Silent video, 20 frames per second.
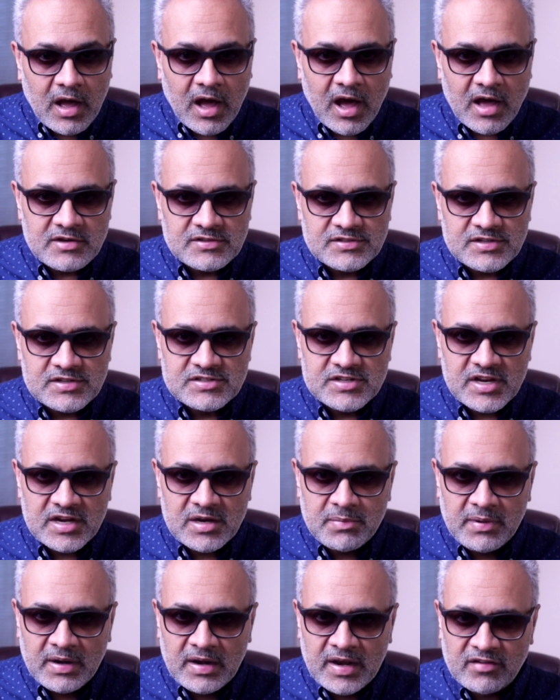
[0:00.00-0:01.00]

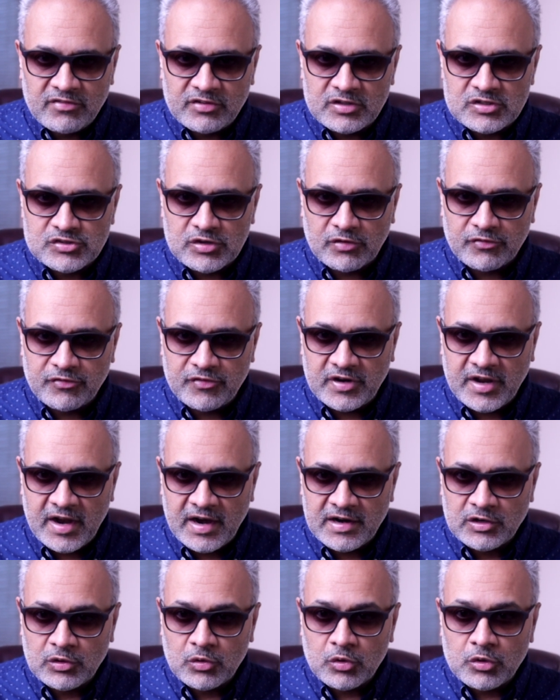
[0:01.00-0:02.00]
Unsustainable levels of
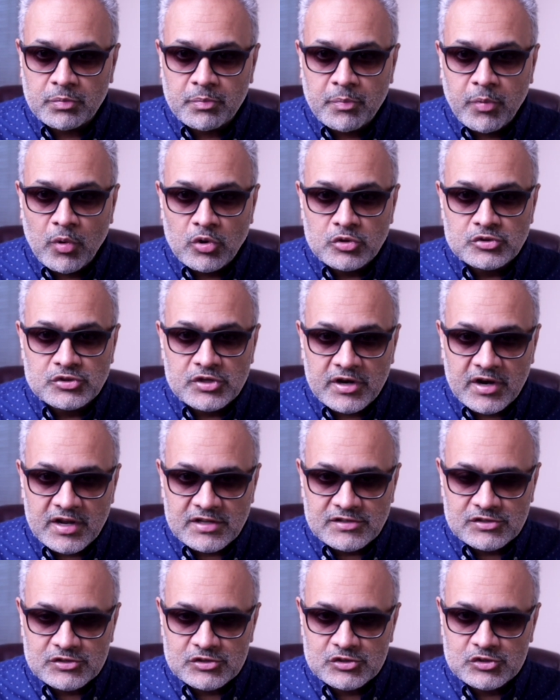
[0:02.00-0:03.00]
debt could pose
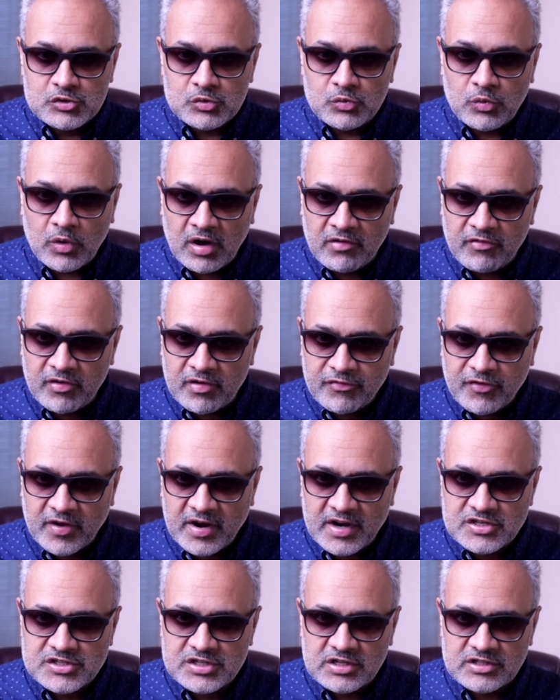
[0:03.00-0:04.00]
risks to our
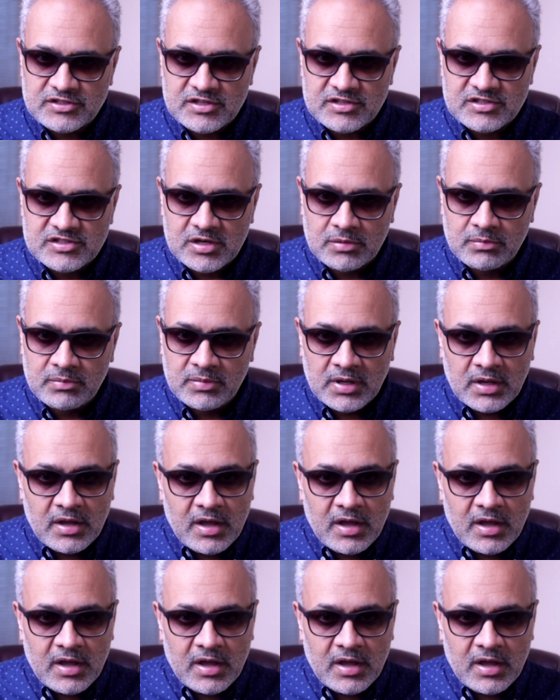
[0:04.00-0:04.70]
financial system,